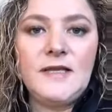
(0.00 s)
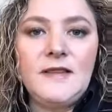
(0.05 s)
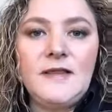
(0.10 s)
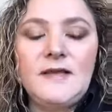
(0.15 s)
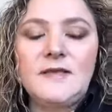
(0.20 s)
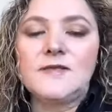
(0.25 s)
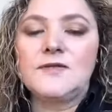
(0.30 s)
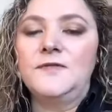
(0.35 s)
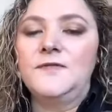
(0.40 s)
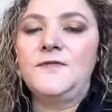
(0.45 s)
And
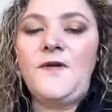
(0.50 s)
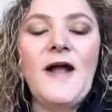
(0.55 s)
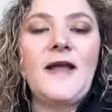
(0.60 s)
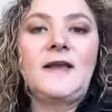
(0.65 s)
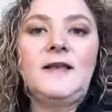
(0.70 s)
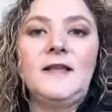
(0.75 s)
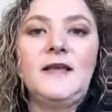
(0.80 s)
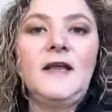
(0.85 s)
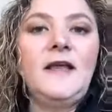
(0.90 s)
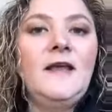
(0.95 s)
then so
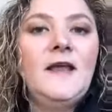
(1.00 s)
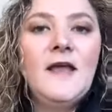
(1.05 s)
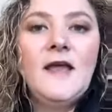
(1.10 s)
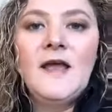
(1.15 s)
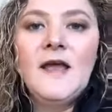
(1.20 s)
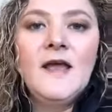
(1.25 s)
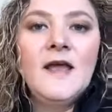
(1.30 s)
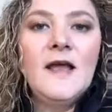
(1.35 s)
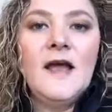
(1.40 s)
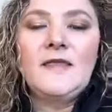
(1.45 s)
finally,
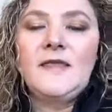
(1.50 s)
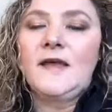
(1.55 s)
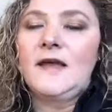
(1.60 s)
I think